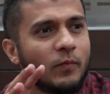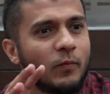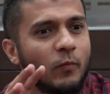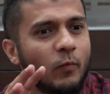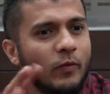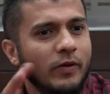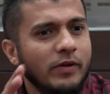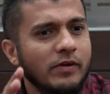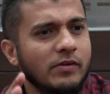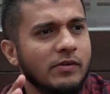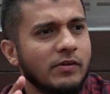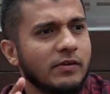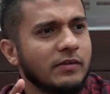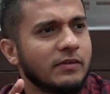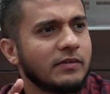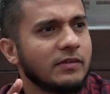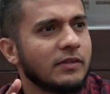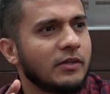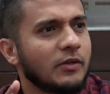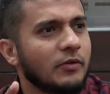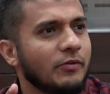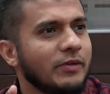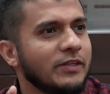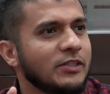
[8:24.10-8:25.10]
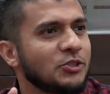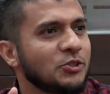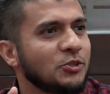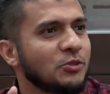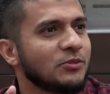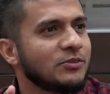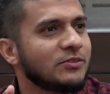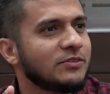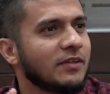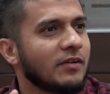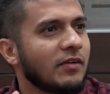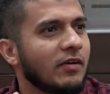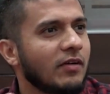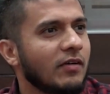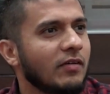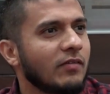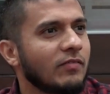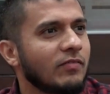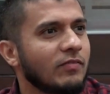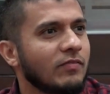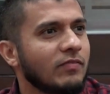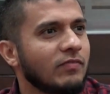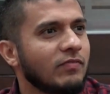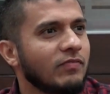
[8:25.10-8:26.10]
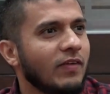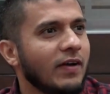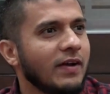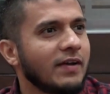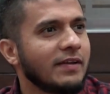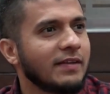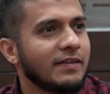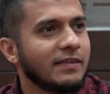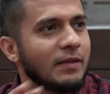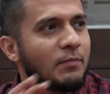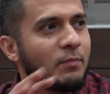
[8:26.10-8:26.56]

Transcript: weird creatures that are fighting.